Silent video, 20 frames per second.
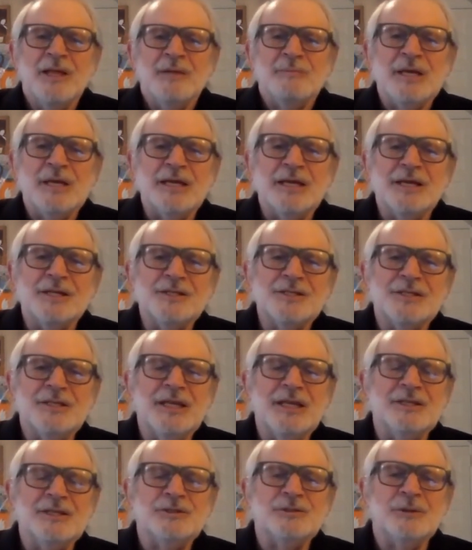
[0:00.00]
Because
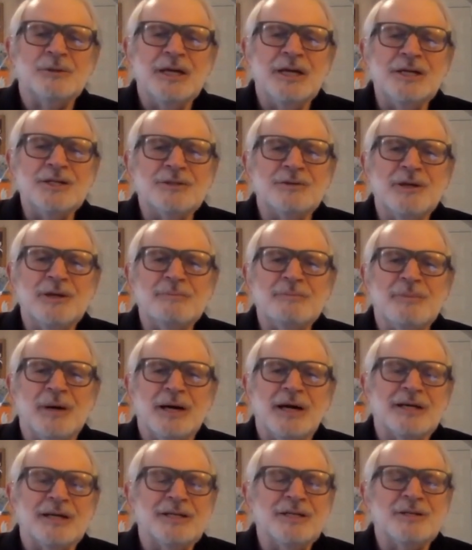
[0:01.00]
the Treasury
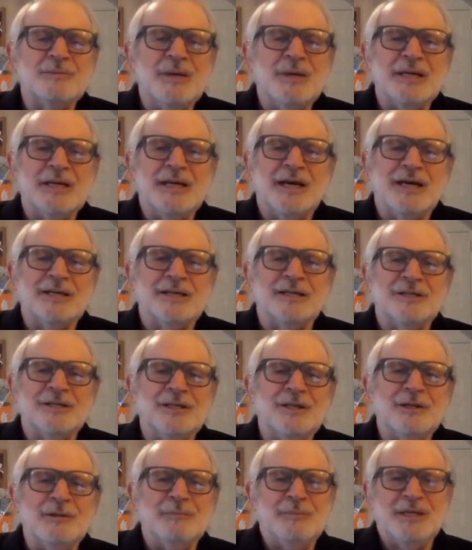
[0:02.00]
bond has been on a
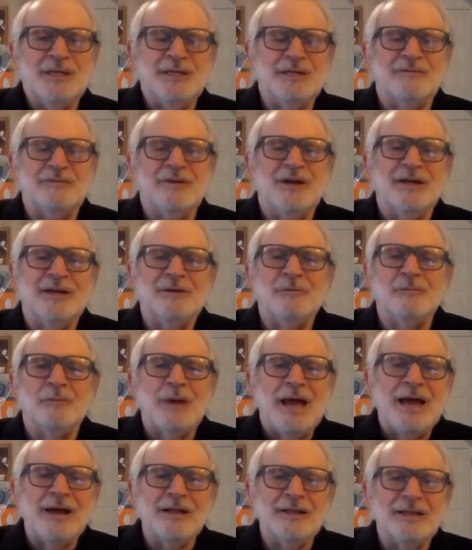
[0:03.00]
little bit of a
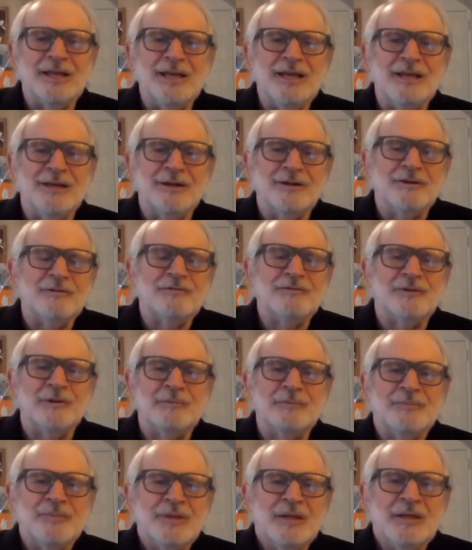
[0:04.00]
rally here
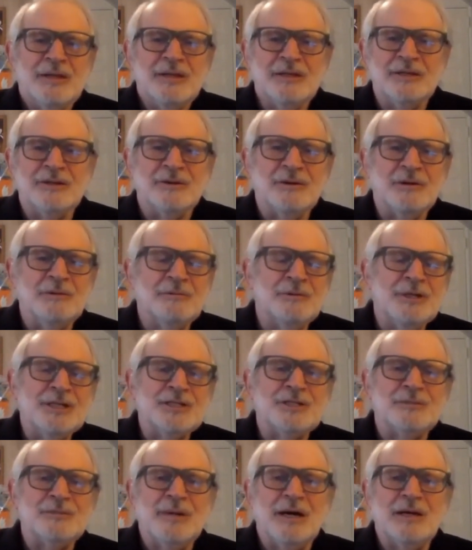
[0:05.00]
from, You know, it
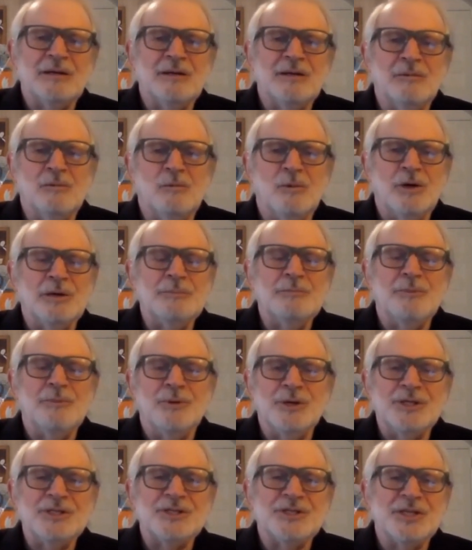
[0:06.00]
reached about
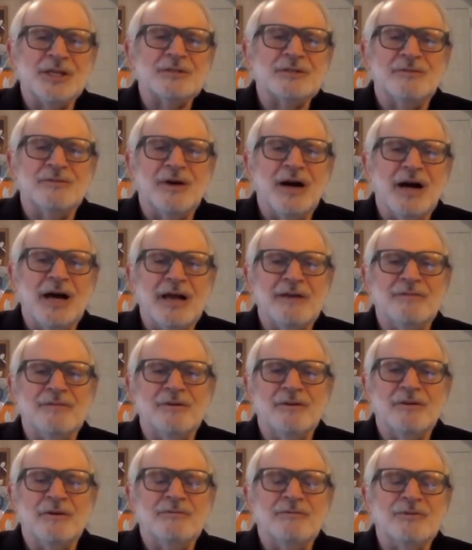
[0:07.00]

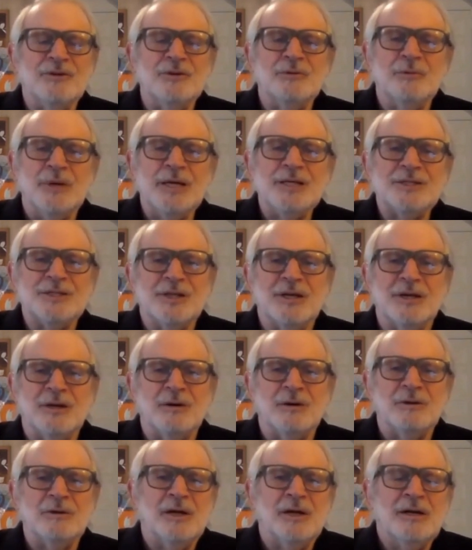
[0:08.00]
1.65 a few weeks
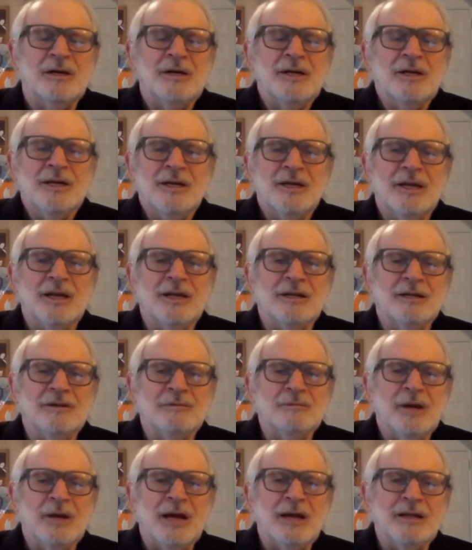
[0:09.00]
ago, and
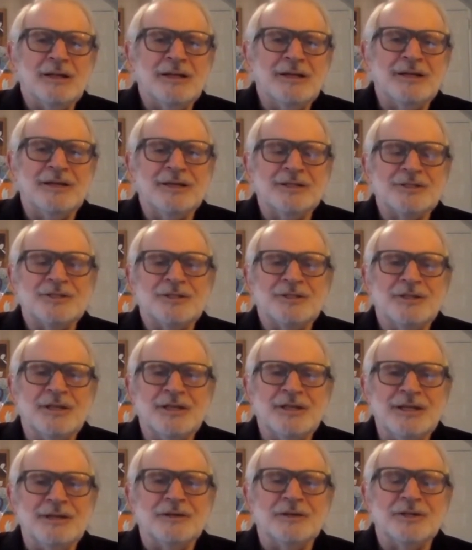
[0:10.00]
the
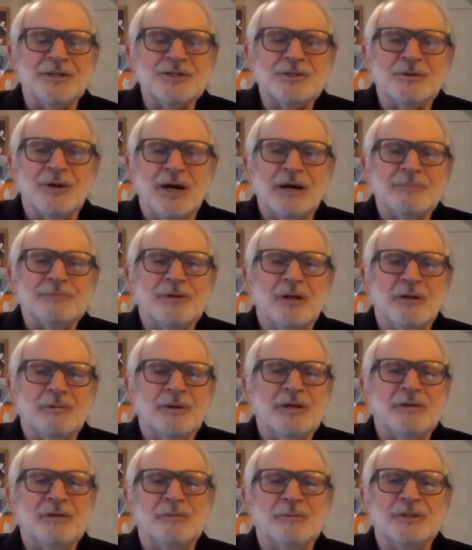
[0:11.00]
yield has dropped all the
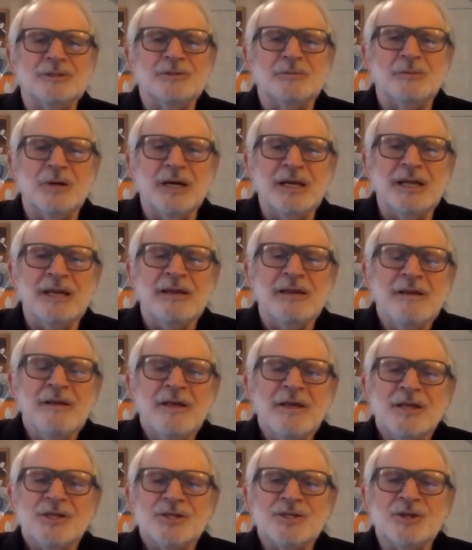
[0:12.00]
way to 120.
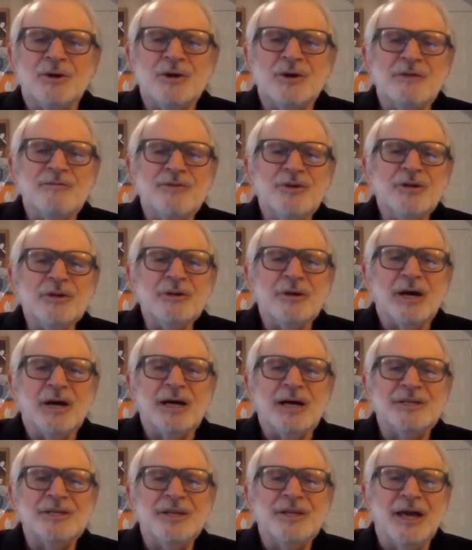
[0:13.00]
So if you're
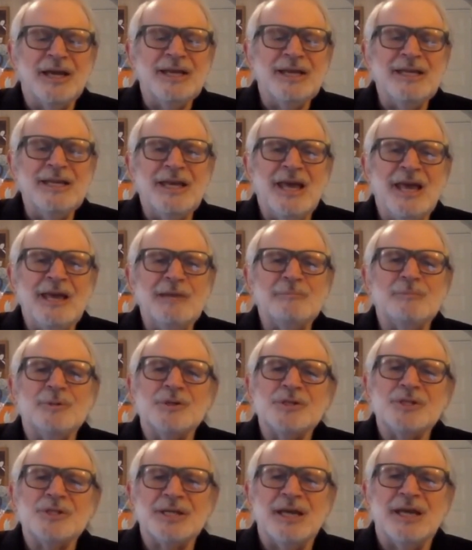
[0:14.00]
on
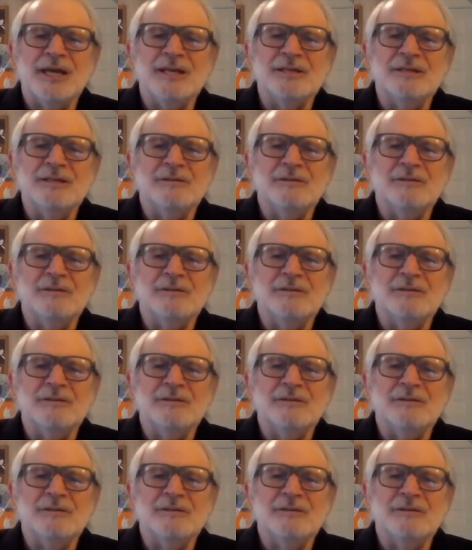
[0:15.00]
98%